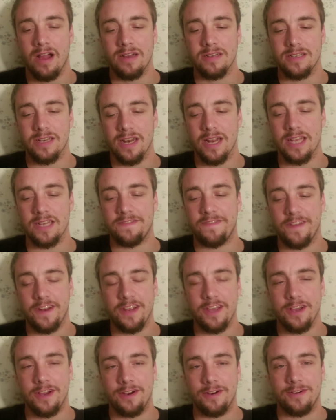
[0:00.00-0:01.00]
Today's
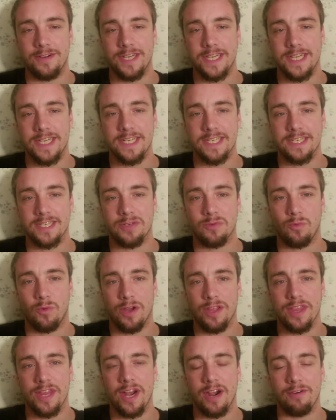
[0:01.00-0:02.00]
video is
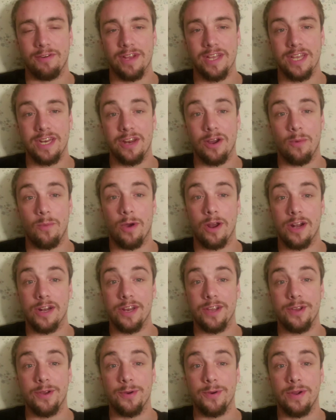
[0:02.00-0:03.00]
one that I really don't want
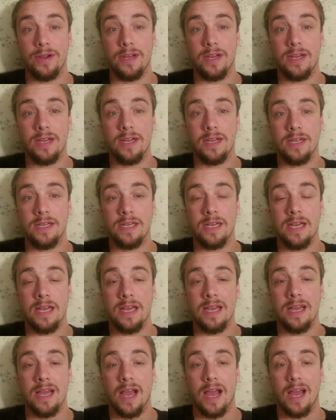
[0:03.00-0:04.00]
to do.
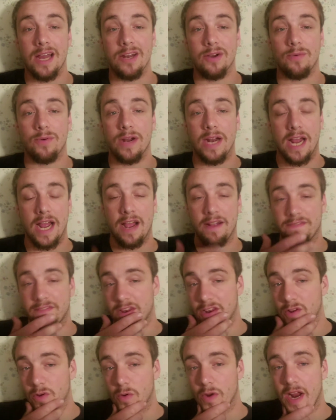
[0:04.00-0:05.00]
I don't want to have
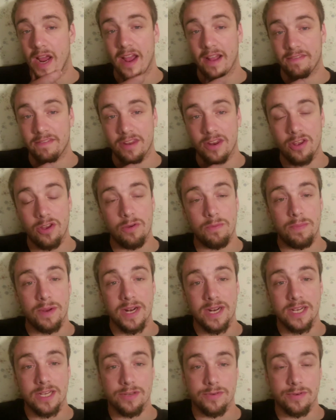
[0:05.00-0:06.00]
to do what I have to do, but
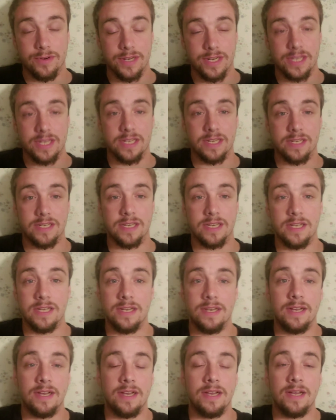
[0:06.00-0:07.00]
it is what it is.
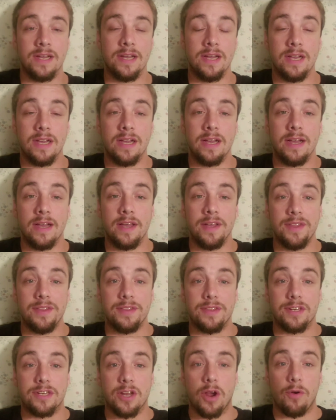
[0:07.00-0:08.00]

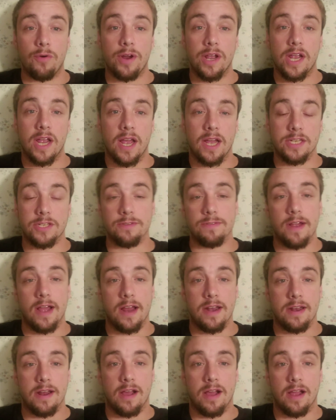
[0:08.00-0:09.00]
The tow rig has a
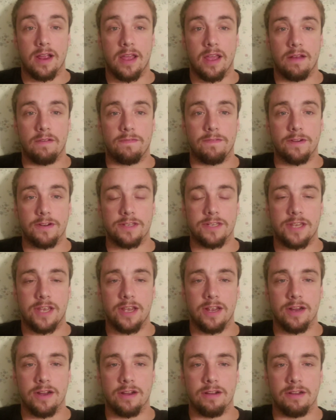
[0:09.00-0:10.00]
rod knock, and first
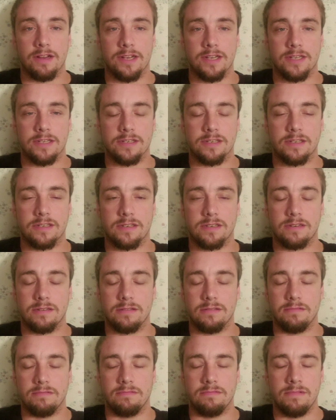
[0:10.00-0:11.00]
gear is
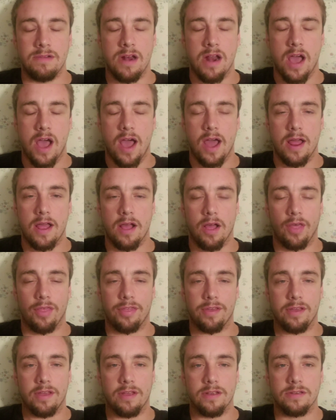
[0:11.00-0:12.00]
not
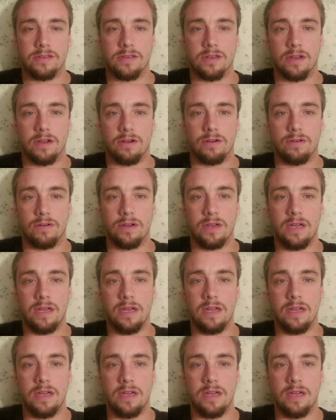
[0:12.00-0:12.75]
healthy. So,